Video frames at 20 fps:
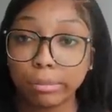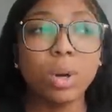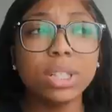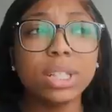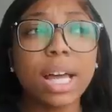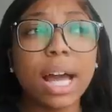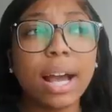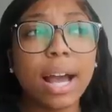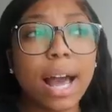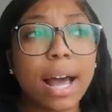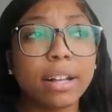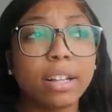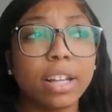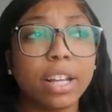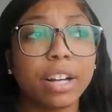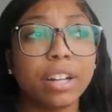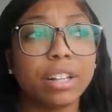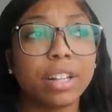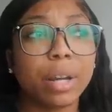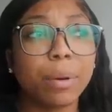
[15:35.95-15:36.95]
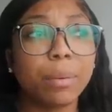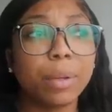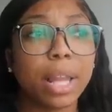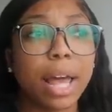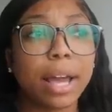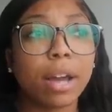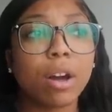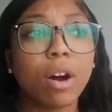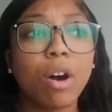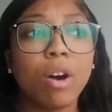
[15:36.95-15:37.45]
Once I got there, they were
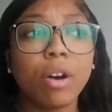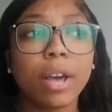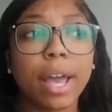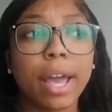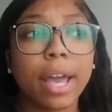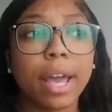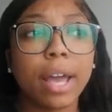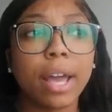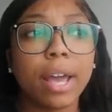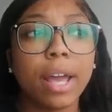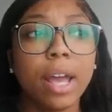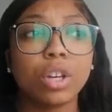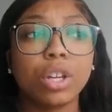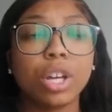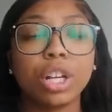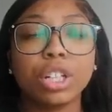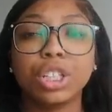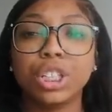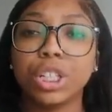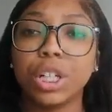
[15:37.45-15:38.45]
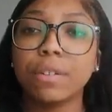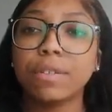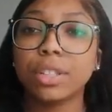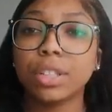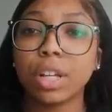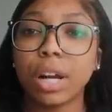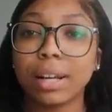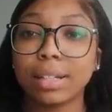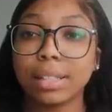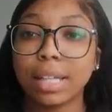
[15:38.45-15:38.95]
like, okay, so your shift
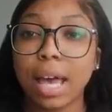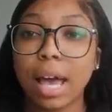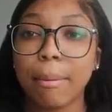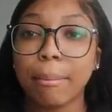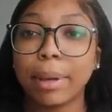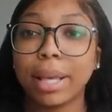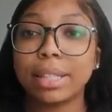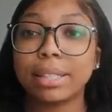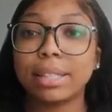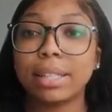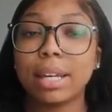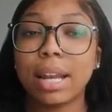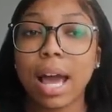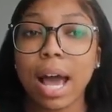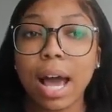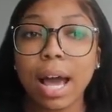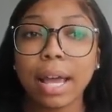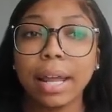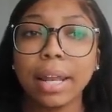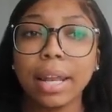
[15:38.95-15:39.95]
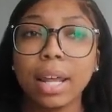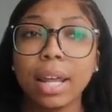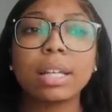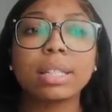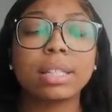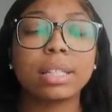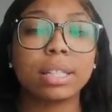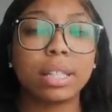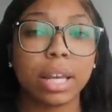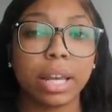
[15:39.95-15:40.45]
start time is 9
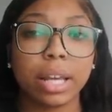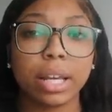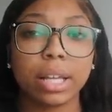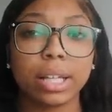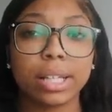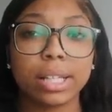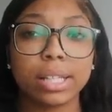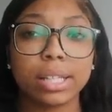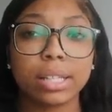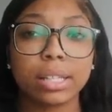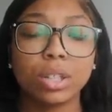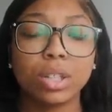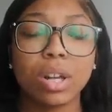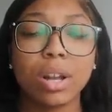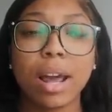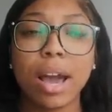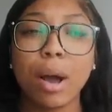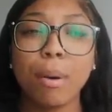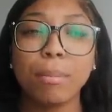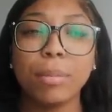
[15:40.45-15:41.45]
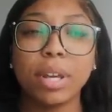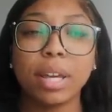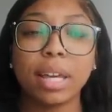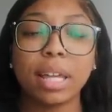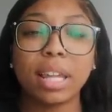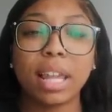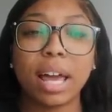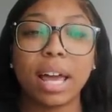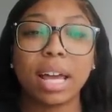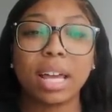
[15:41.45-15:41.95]
to 6. So now I'm
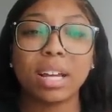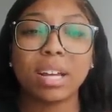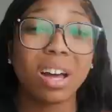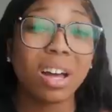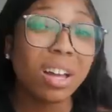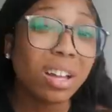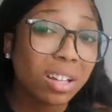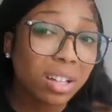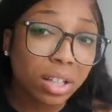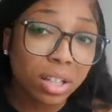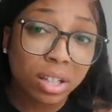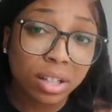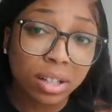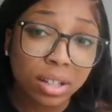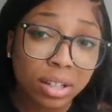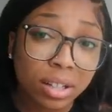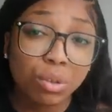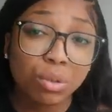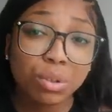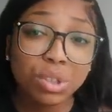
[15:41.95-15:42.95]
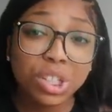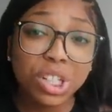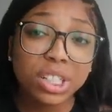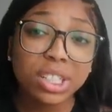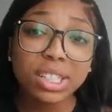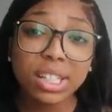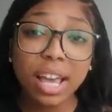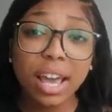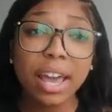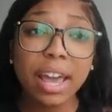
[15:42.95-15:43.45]
looking like, huh? You
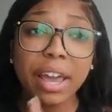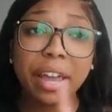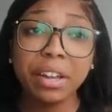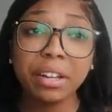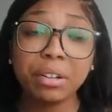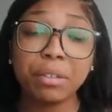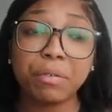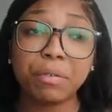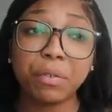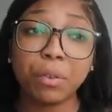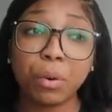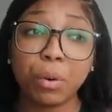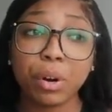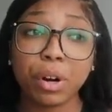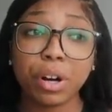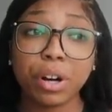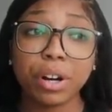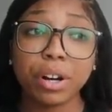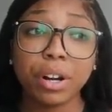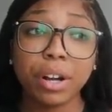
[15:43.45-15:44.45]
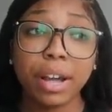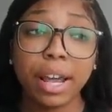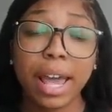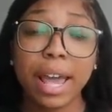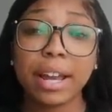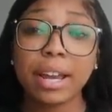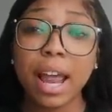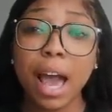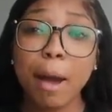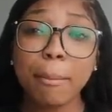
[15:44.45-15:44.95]
just said 8 to 4
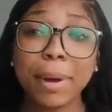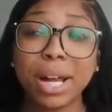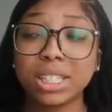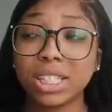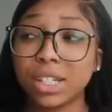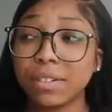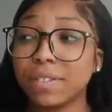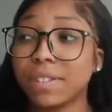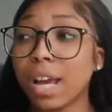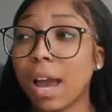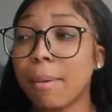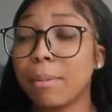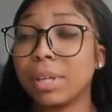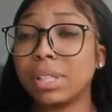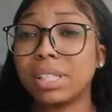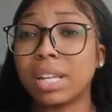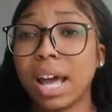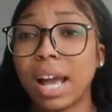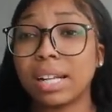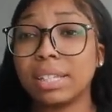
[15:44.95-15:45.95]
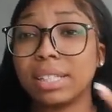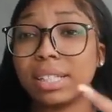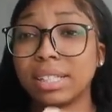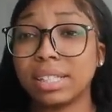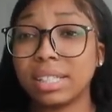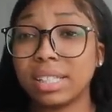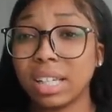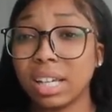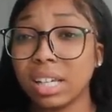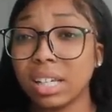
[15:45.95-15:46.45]
and now my shift time is nine to
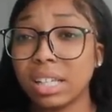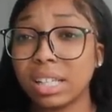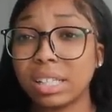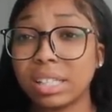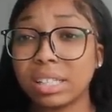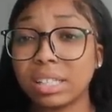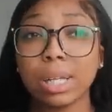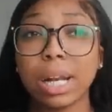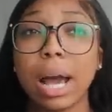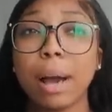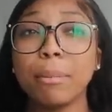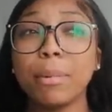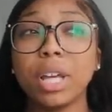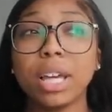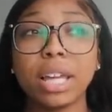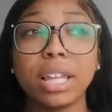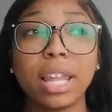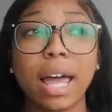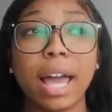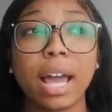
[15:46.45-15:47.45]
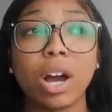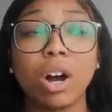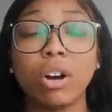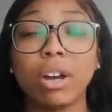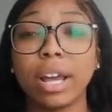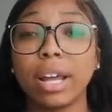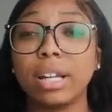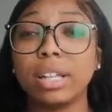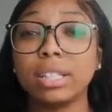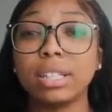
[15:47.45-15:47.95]
six. So now I'm looking like,
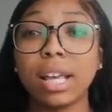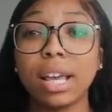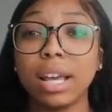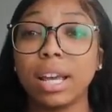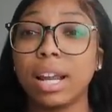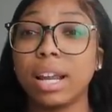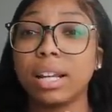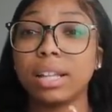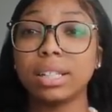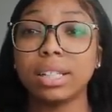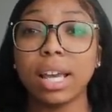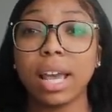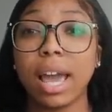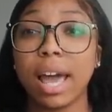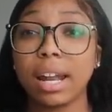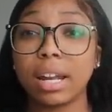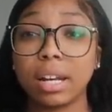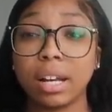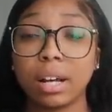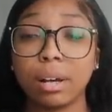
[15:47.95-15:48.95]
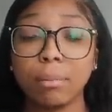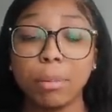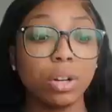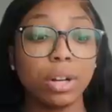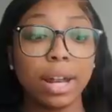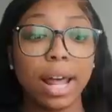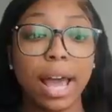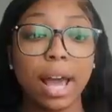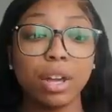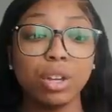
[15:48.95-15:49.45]
okay, this ain't this ain't adding up.
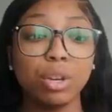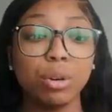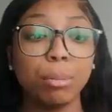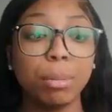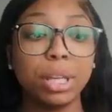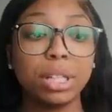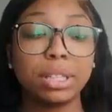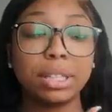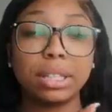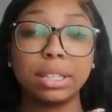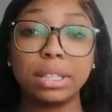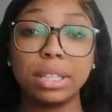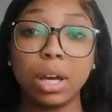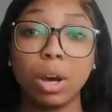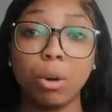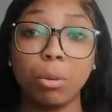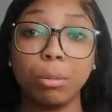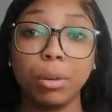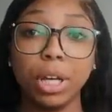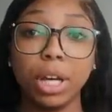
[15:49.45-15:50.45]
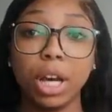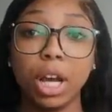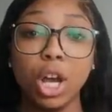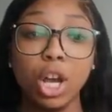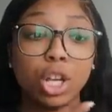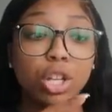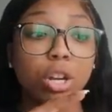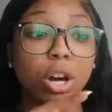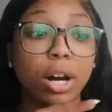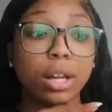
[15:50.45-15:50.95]
So now you mean to tell me
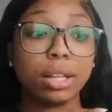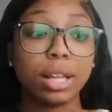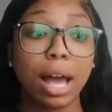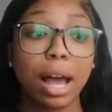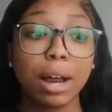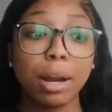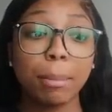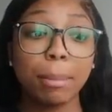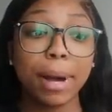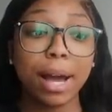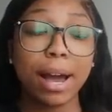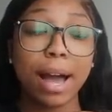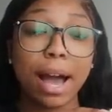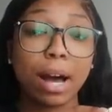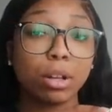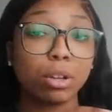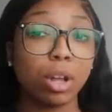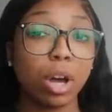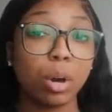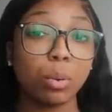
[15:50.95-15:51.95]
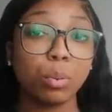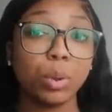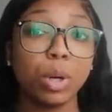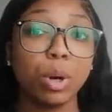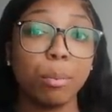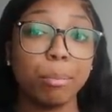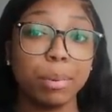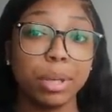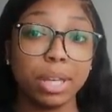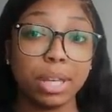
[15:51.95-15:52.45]
y'all lied about how long we
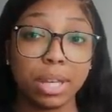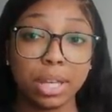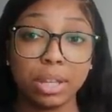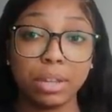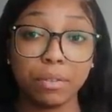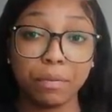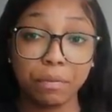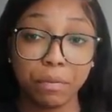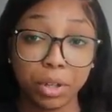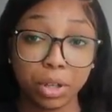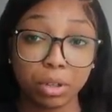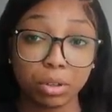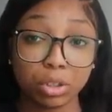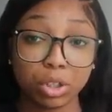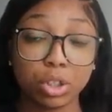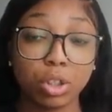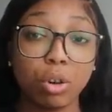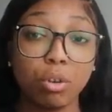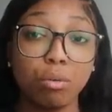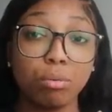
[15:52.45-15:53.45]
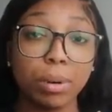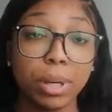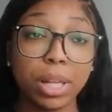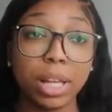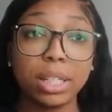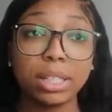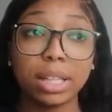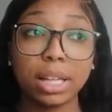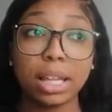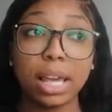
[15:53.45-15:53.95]
gonna be in the field. So
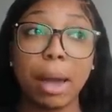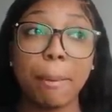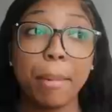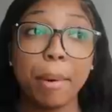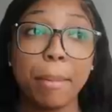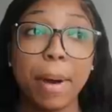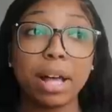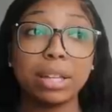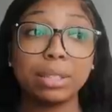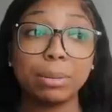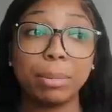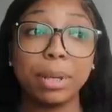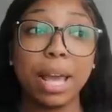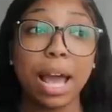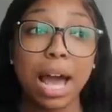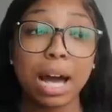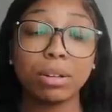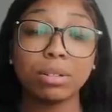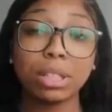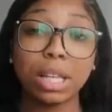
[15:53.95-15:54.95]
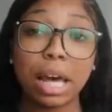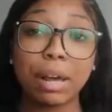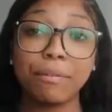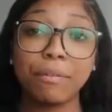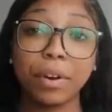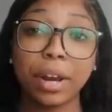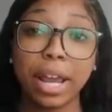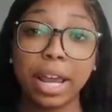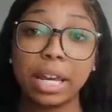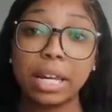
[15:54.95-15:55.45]
realistically, I'm about to be outside
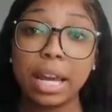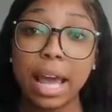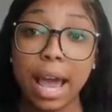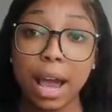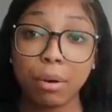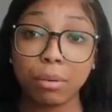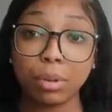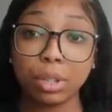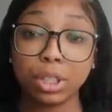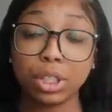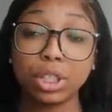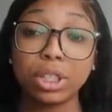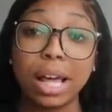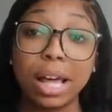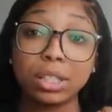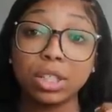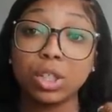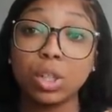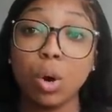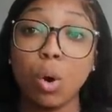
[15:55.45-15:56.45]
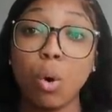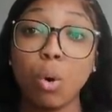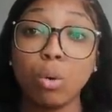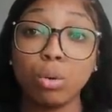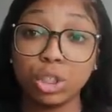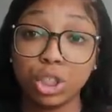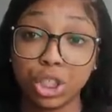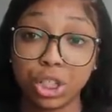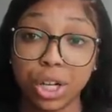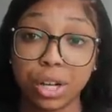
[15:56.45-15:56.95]
for eight hours. That's the
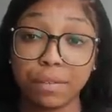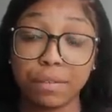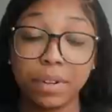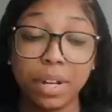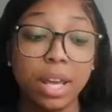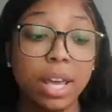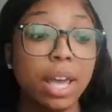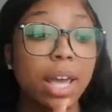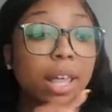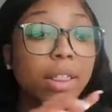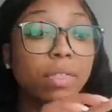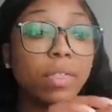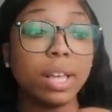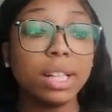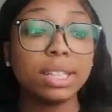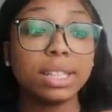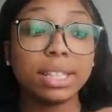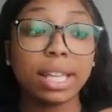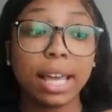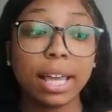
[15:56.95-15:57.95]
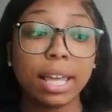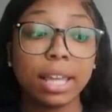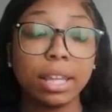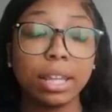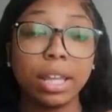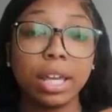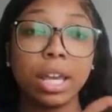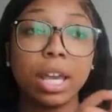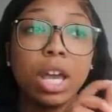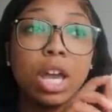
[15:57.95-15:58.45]
whole shift. Then
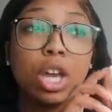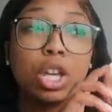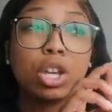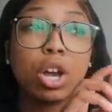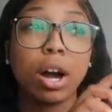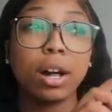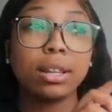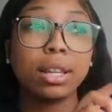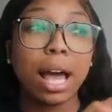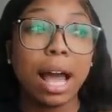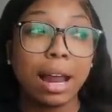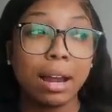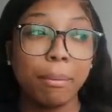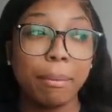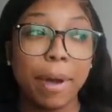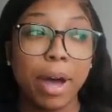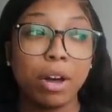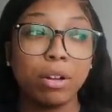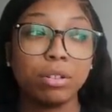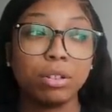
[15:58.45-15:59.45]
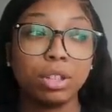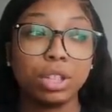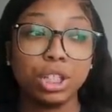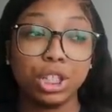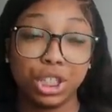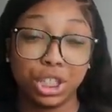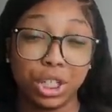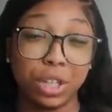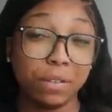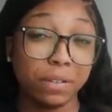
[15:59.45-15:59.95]
secondly, y'all lied about the
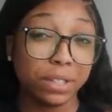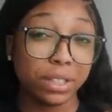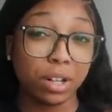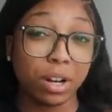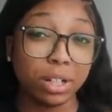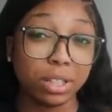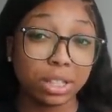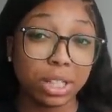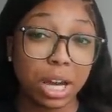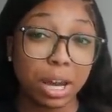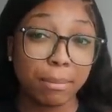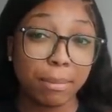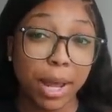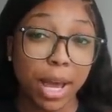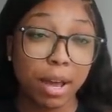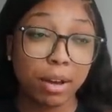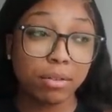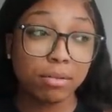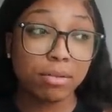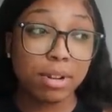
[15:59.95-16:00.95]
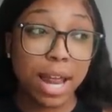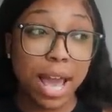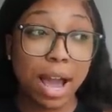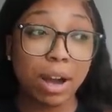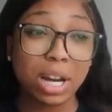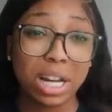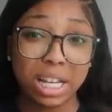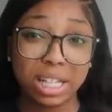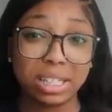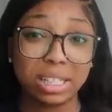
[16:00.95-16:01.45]
shift start time now.
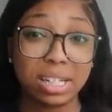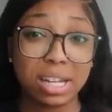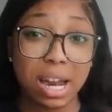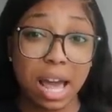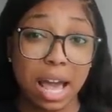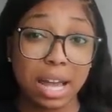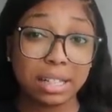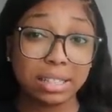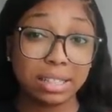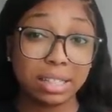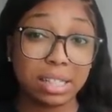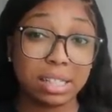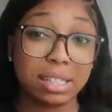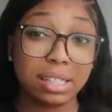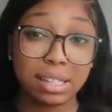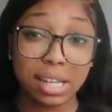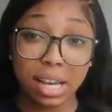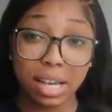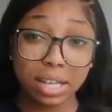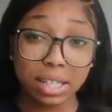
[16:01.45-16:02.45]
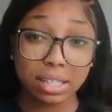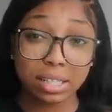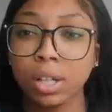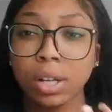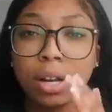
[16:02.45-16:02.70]
Now it's nine to six.